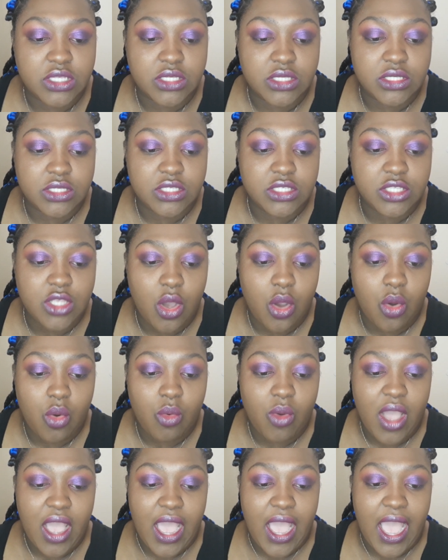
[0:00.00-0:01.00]

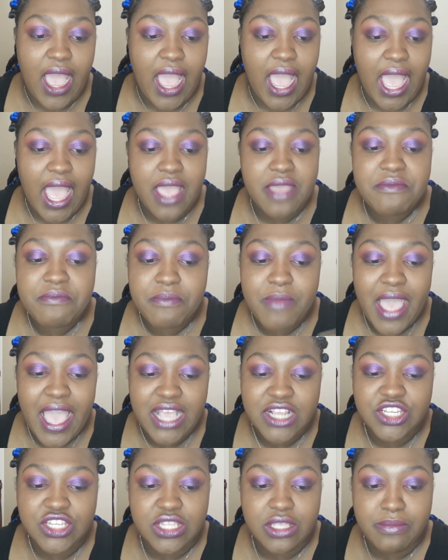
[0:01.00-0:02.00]
So I
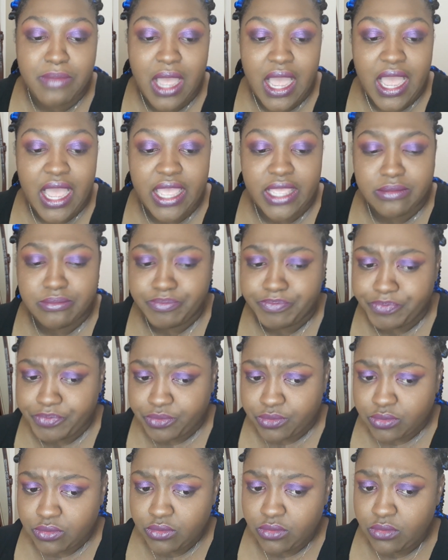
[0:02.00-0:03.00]
actually buy
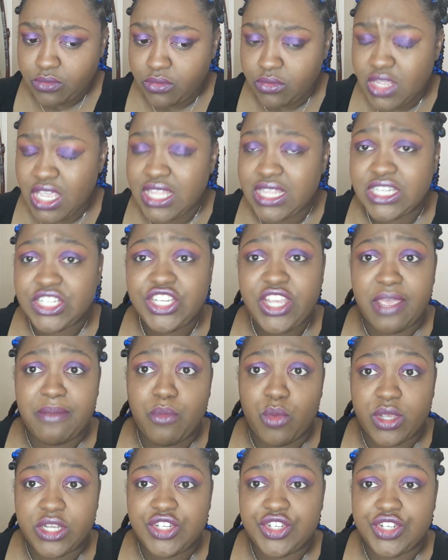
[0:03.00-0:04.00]
the Shea
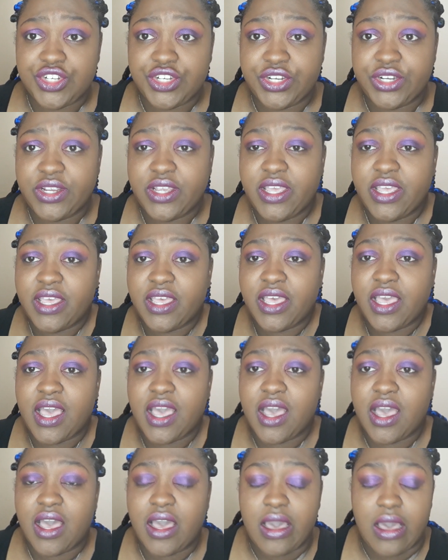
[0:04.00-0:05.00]
Moisture
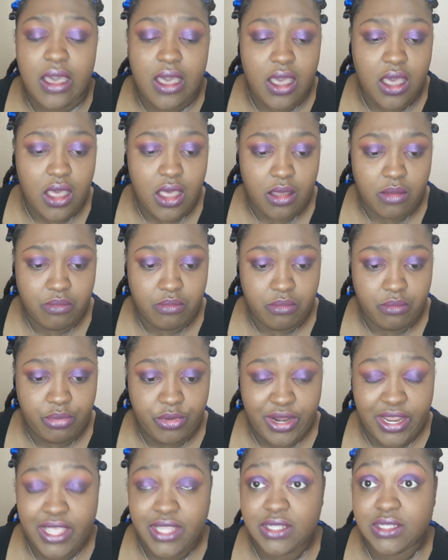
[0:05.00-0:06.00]

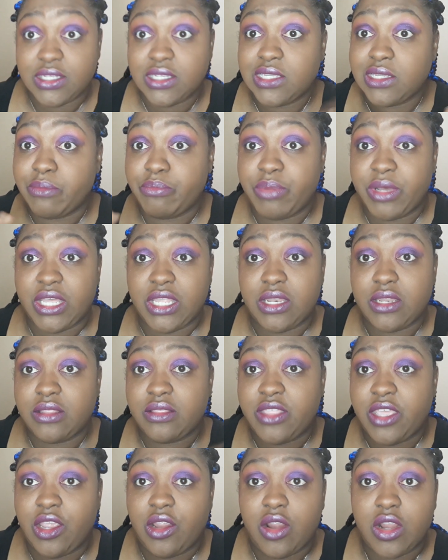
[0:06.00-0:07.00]
brand,
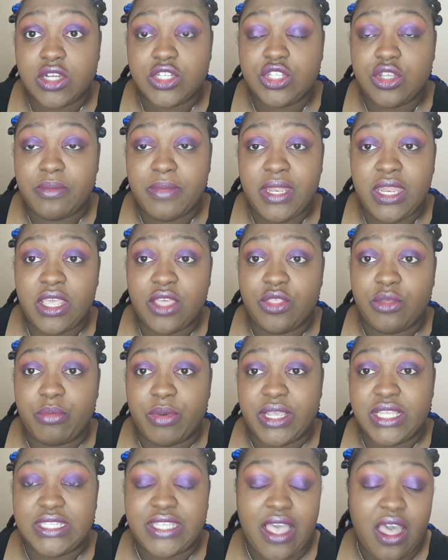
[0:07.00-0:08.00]
but there are so many other
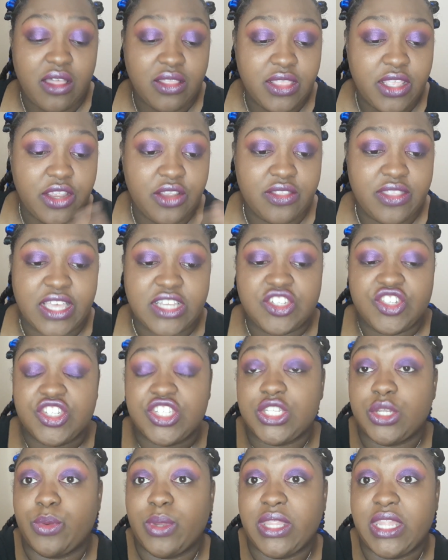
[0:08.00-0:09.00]
brands out there. That's
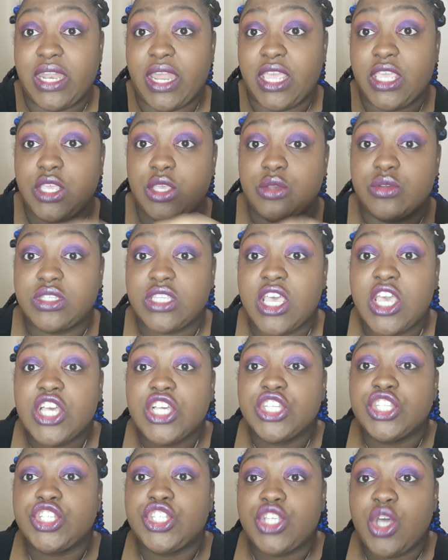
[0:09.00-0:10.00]
just the one that I use.
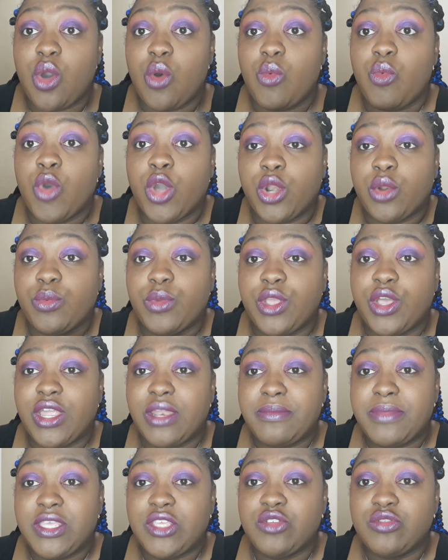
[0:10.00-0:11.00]
So what are we
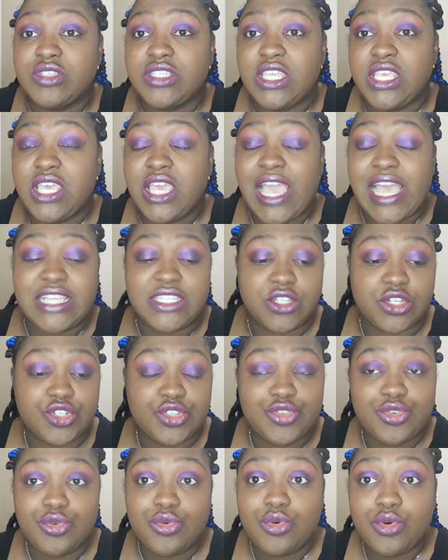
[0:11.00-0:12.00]
going to be using as our
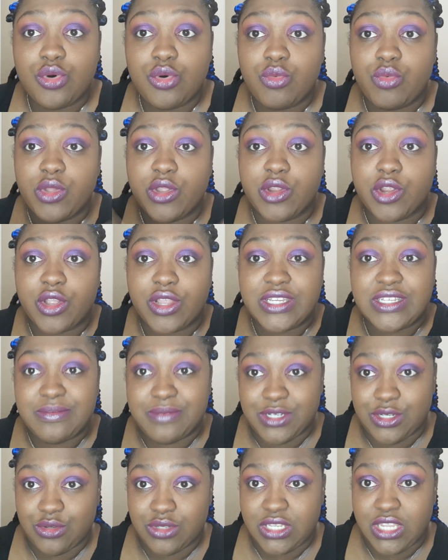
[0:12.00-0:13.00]
tool? We are going to
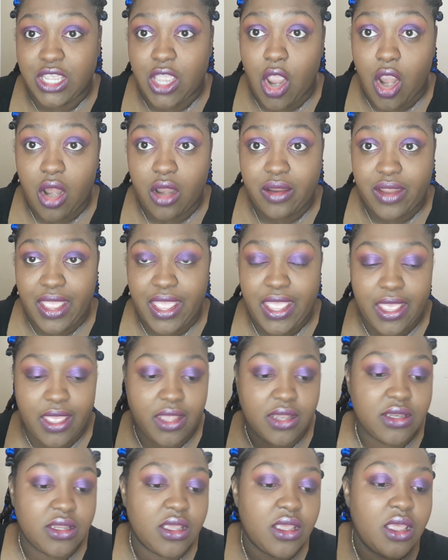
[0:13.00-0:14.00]
be using our
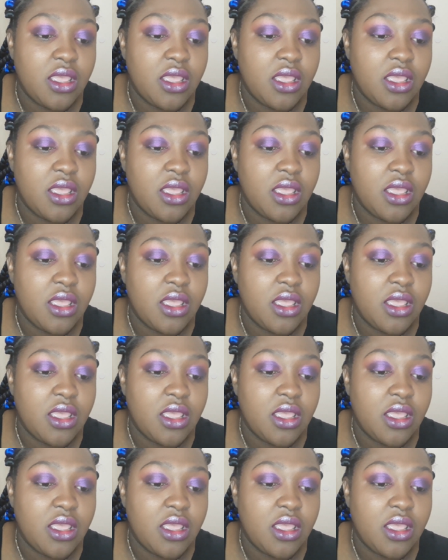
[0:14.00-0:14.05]
hand.